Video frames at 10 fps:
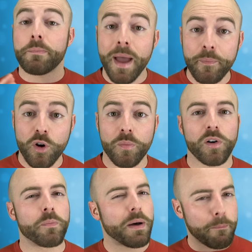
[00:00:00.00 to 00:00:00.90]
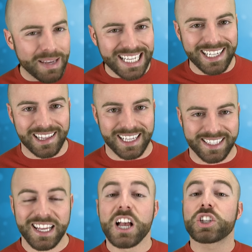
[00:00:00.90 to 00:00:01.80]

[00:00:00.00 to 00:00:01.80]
was memorable but meaningless,